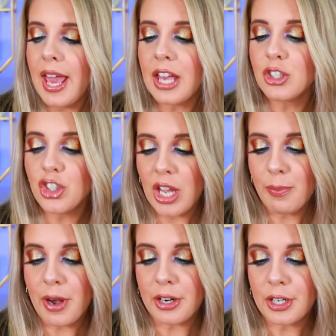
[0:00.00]
and shea
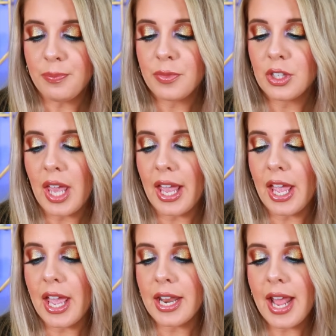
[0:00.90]
butter
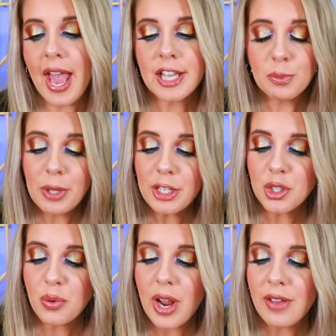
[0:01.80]
and has
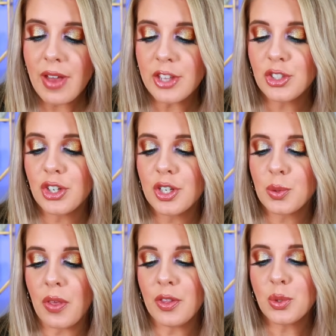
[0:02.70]
plant-derived
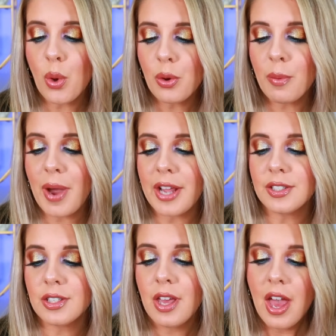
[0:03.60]
esters and this oil
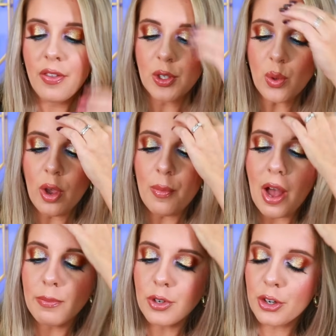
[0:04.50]
combines. This oil
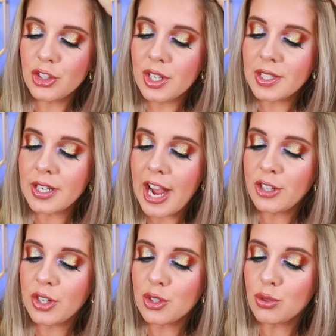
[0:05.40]
balm nourishes and
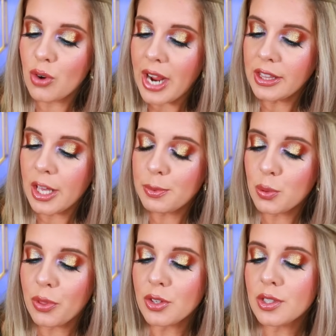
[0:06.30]
hydrates dry
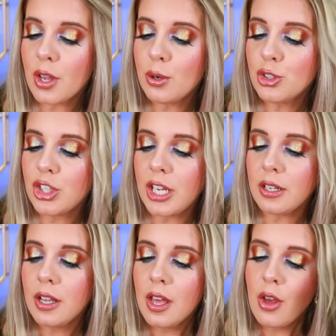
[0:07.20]
lips with a subtle
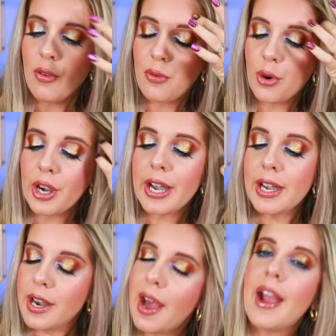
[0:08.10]
sheen for $9
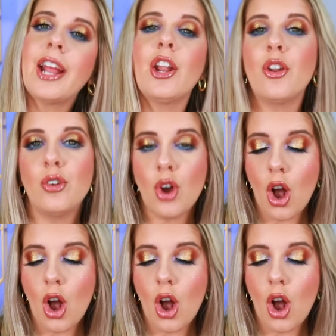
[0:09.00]
and